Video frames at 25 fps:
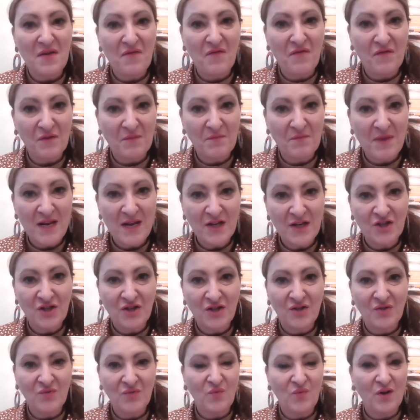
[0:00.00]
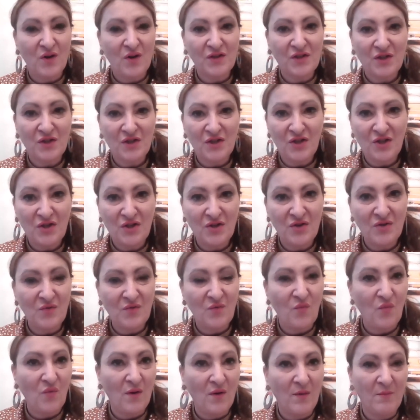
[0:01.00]
information, what to
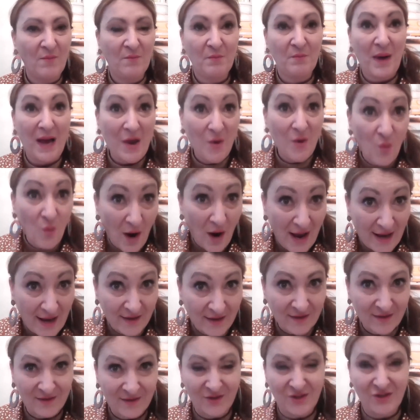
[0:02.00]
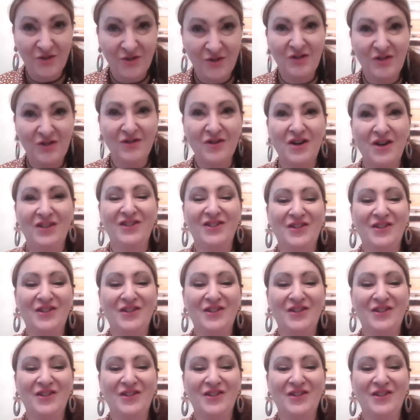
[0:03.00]
do, by when to do,